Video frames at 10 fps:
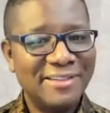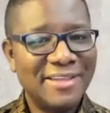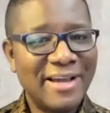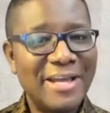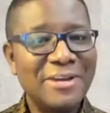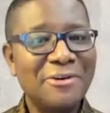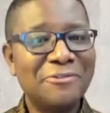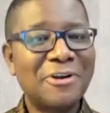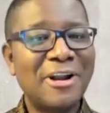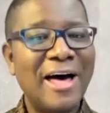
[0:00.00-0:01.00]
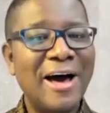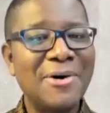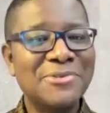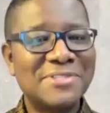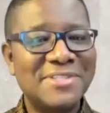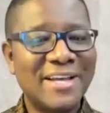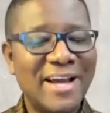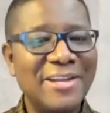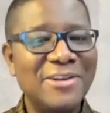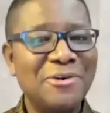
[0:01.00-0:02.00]
the kind of clouds, the
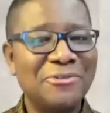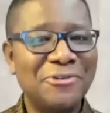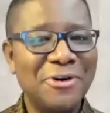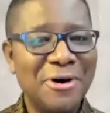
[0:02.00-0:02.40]
kind of